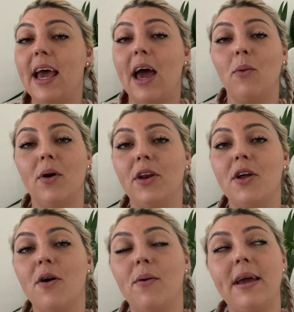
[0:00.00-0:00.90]
and want to
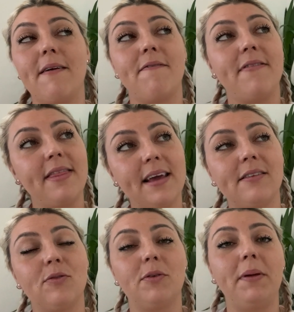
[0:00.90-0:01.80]
know if
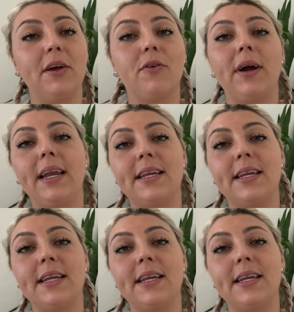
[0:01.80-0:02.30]
this would be a great